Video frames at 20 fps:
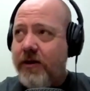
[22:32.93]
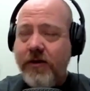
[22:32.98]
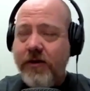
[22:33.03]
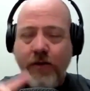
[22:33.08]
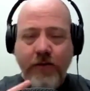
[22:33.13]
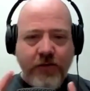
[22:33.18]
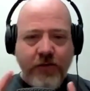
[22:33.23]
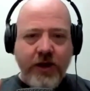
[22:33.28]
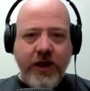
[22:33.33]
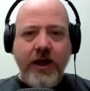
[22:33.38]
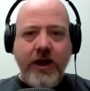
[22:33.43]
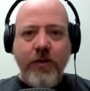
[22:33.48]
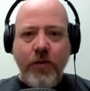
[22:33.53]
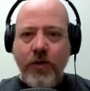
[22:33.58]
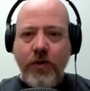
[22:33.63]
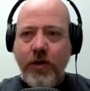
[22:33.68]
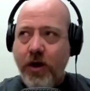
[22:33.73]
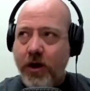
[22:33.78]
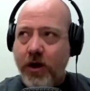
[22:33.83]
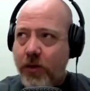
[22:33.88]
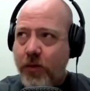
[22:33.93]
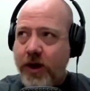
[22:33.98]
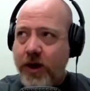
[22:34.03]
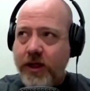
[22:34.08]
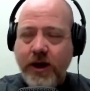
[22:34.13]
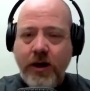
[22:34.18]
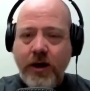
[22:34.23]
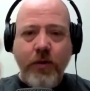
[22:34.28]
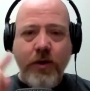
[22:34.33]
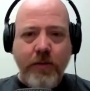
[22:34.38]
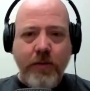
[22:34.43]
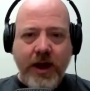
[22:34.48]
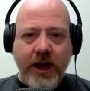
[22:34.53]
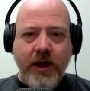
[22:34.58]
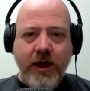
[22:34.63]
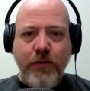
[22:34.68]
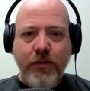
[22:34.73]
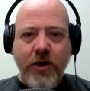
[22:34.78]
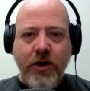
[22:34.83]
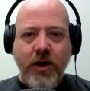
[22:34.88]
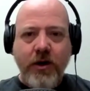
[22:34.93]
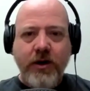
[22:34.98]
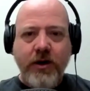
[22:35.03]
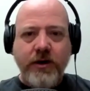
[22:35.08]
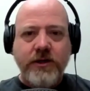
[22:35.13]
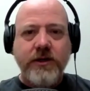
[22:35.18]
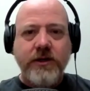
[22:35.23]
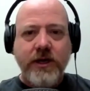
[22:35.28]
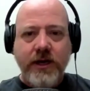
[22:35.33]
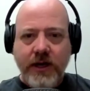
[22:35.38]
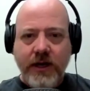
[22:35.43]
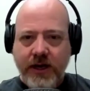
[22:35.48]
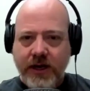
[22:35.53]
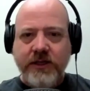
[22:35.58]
don't forget, we're on our way there. We're making progress.